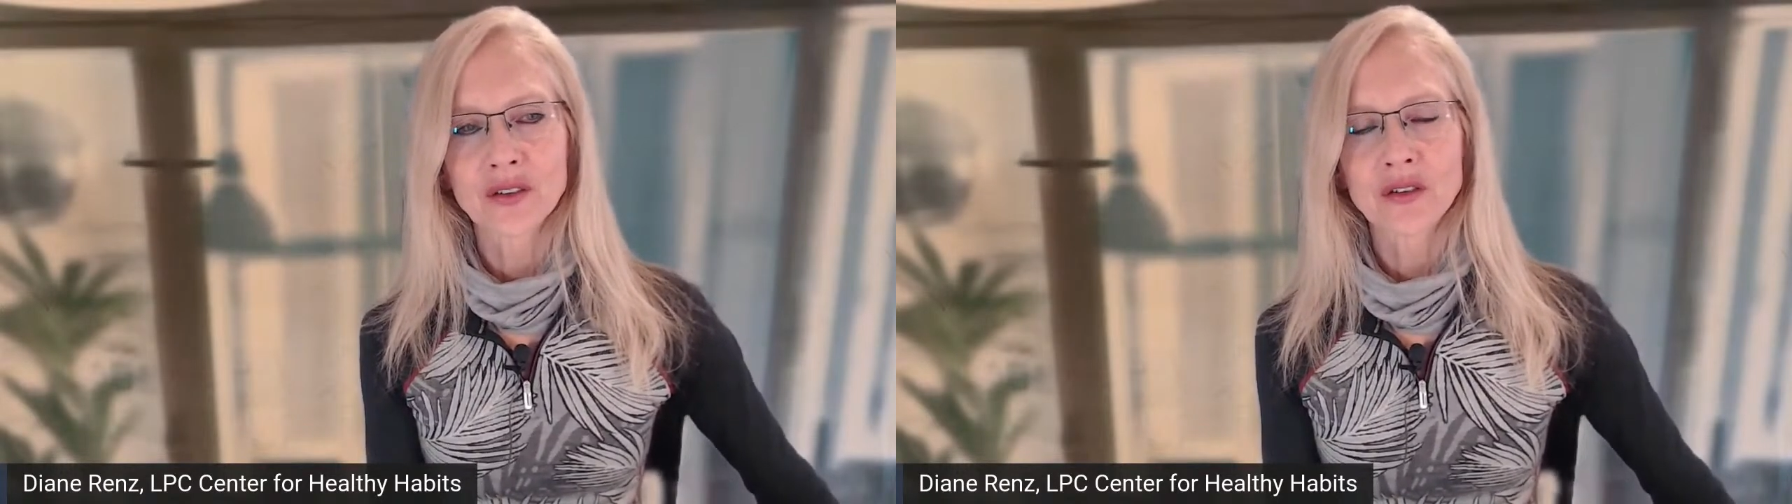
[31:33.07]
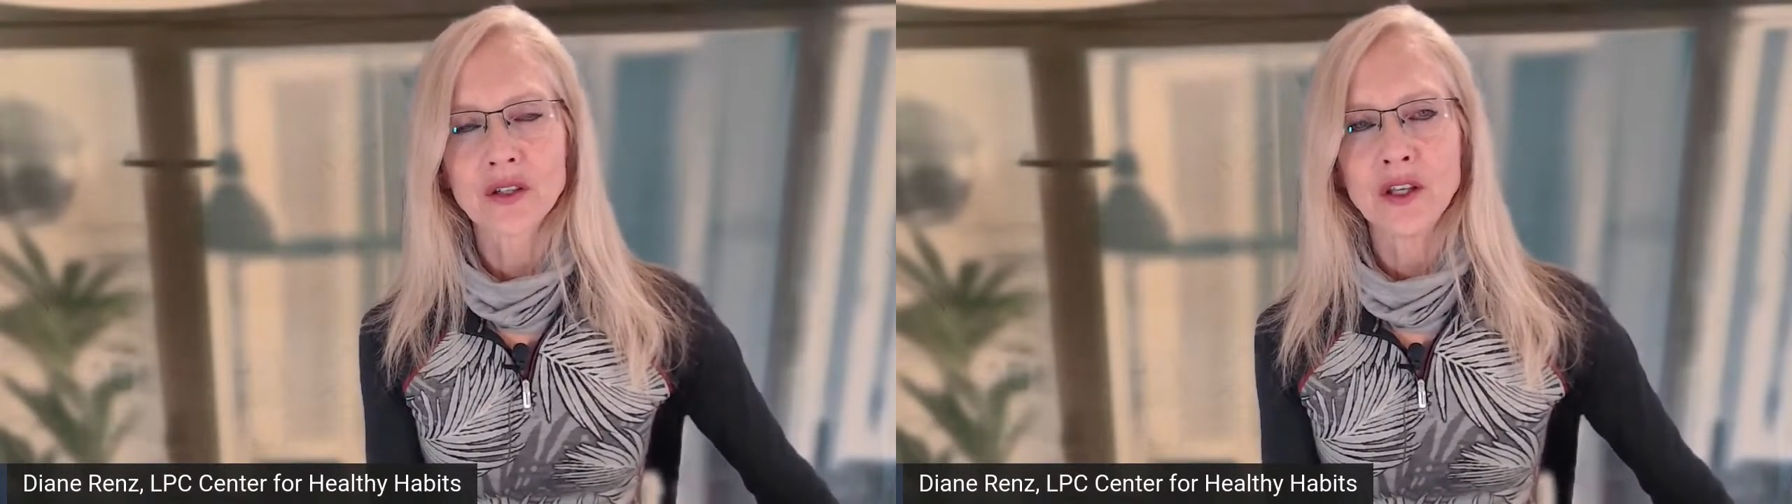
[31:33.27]

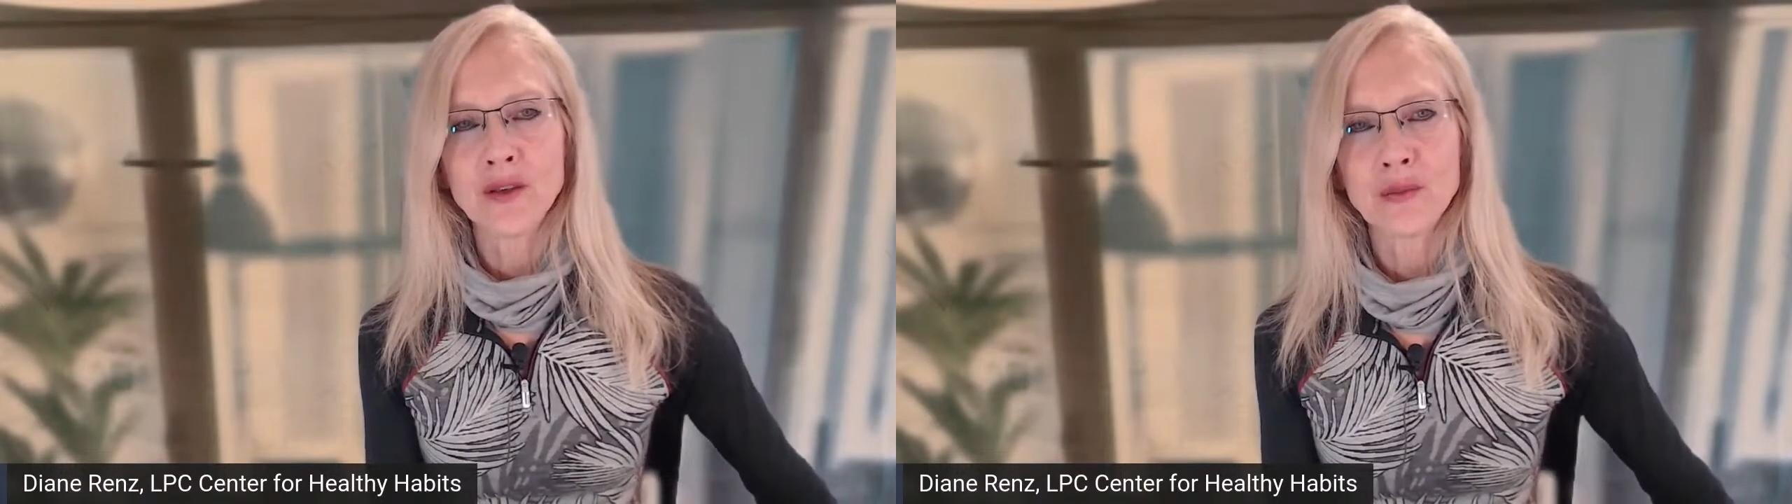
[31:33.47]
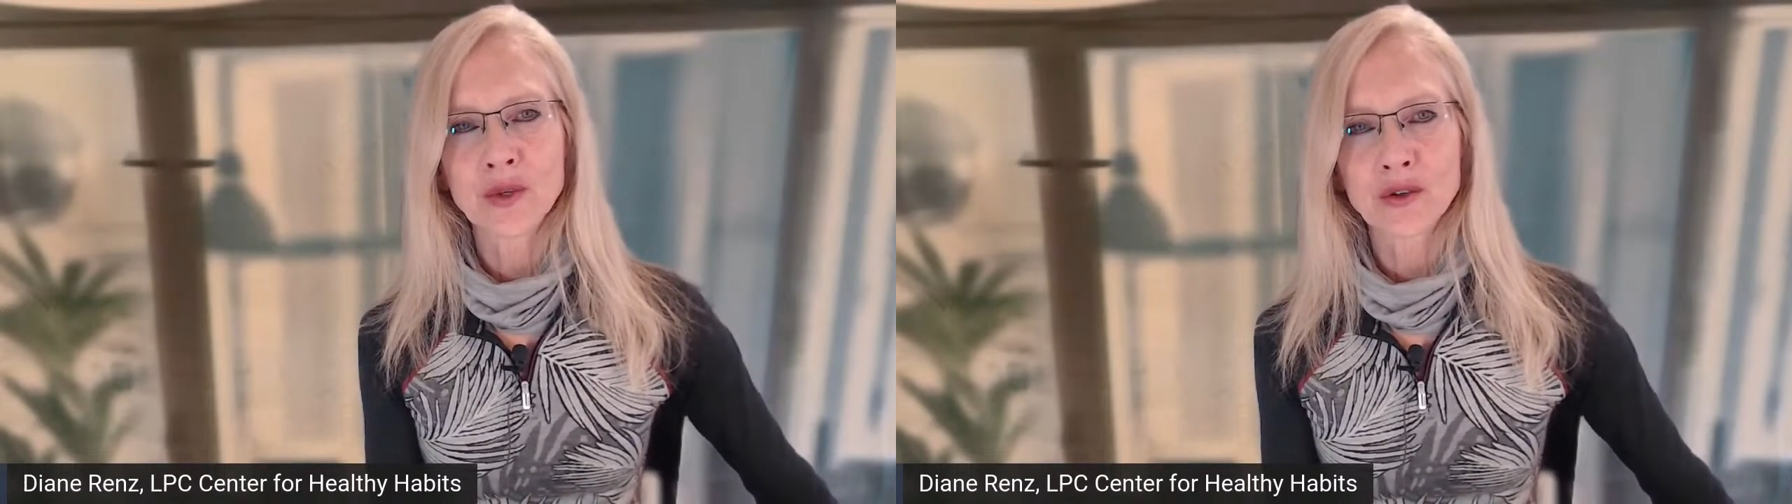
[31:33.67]
It's the
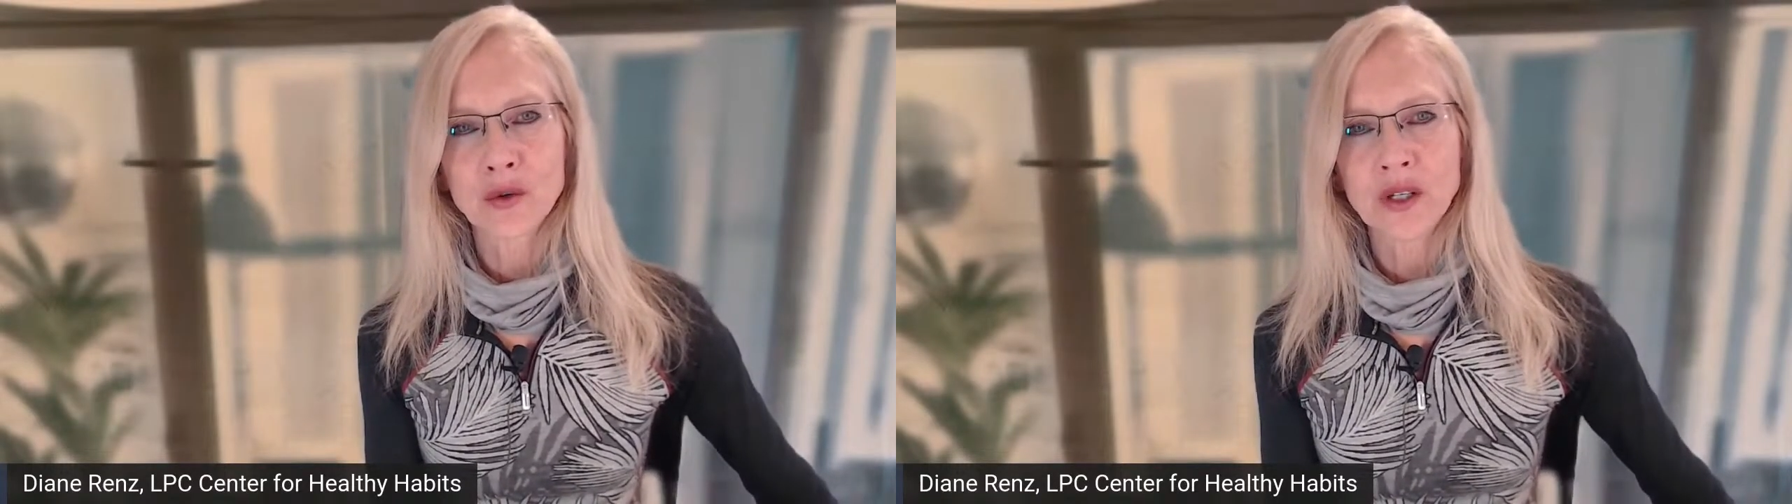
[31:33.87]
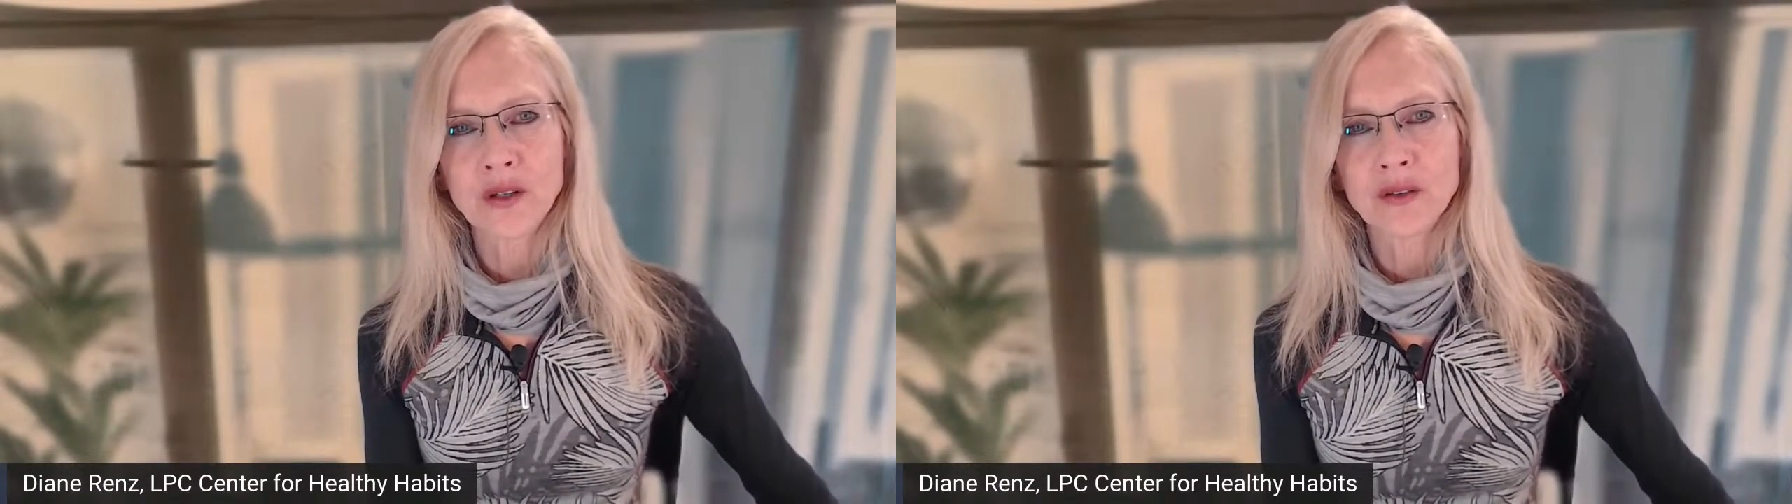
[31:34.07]

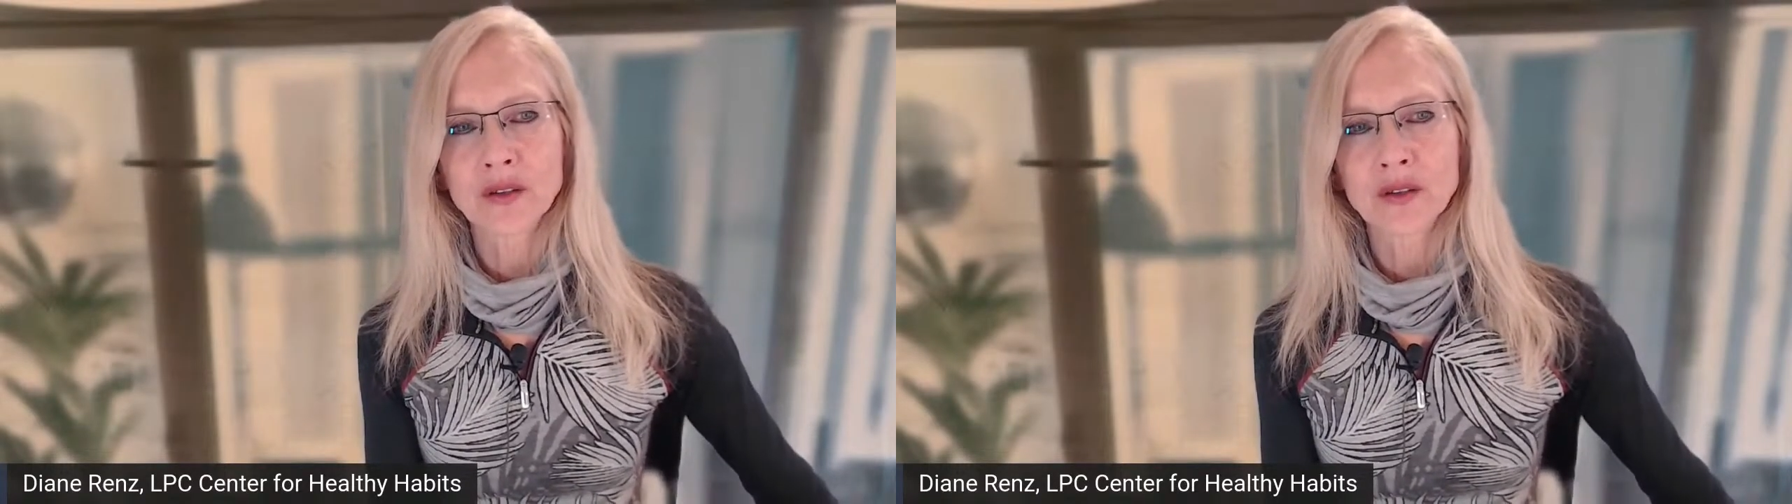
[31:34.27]
in-betweens.